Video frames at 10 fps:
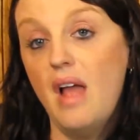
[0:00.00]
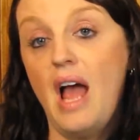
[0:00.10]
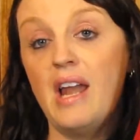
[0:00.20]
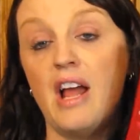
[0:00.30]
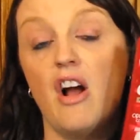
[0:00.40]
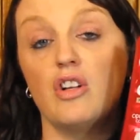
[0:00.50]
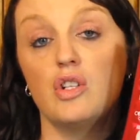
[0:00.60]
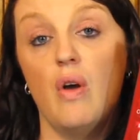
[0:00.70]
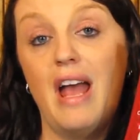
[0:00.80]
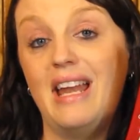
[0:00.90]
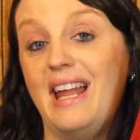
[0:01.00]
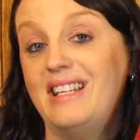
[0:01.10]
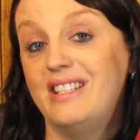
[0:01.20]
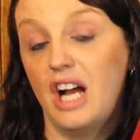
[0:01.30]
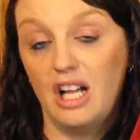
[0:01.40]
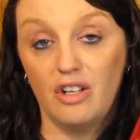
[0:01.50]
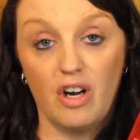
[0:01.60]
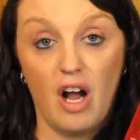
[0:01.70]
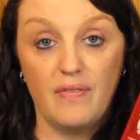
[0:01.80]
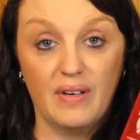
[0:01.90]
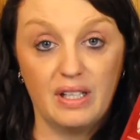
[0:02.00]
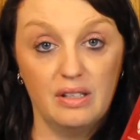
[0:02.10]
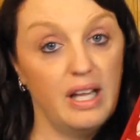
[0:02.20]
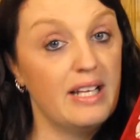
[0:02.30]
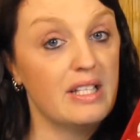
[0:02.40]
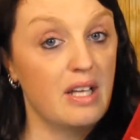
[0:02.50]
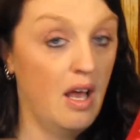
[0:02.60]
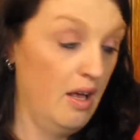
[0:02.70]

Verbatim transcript: and I also had $1 off of Gliss.